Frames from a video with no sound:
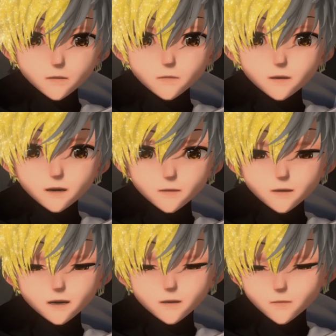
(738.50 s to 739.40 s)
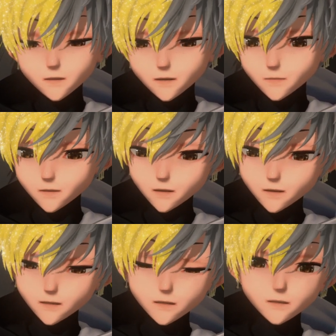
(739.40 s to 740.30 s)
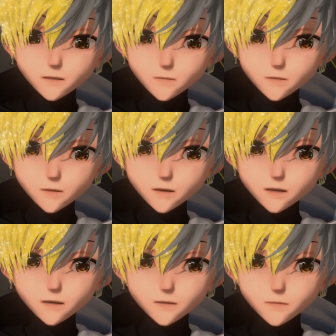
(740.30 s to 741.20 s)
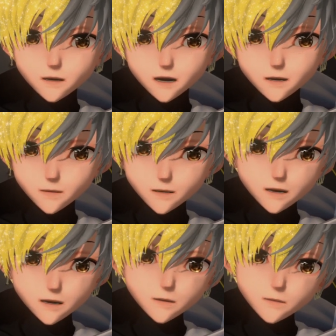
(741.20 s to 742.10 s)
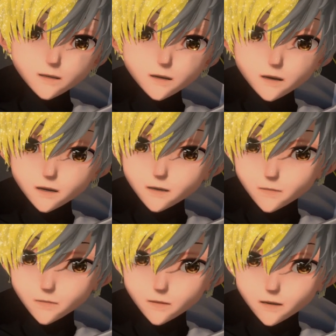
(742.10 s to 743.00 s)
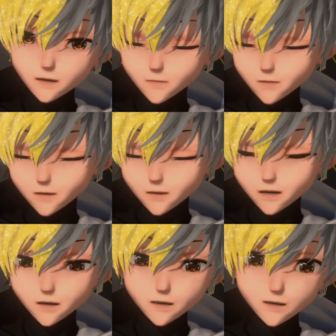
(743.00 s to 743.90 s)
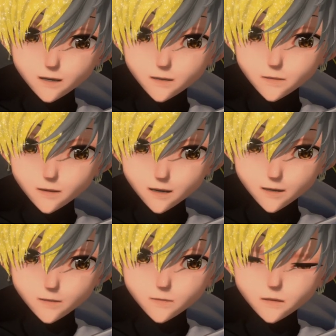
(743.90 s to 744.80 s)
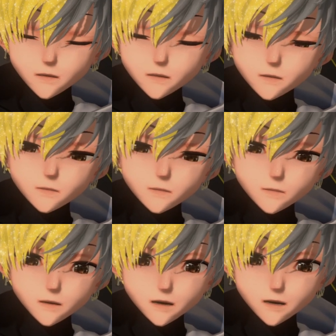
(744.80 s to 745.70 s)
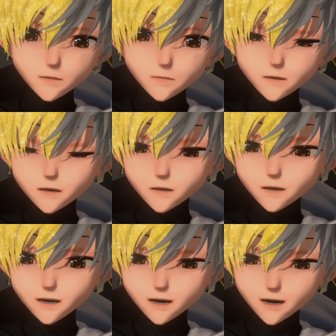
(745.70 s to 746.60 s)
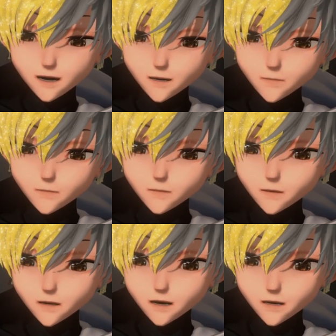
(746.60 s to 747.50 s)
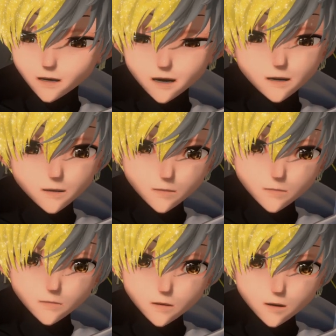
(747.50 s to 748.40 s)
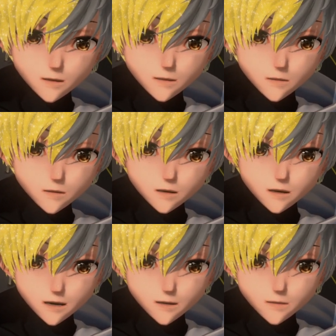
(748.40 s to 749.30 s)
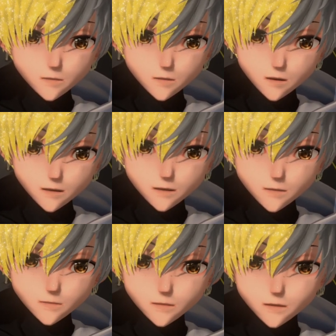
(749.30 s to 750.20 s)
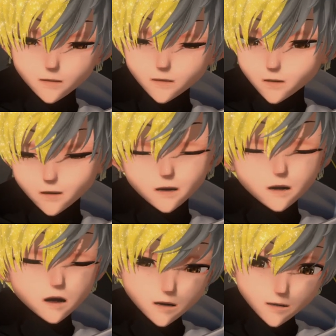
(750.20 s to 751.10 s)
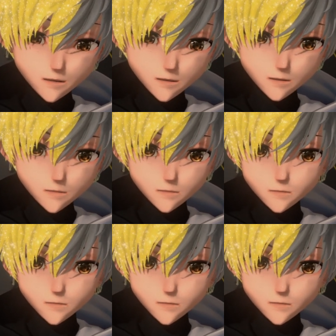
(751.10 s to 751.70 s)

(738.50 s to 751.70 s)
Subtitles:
As for now, if you want to see me do this stuff live, I do it every Saturday at 4 p.m. for our Unity Dev Nights. Other than that, I am live Wednesday through Saturday, 4 p.m. doing all kinds of stuff.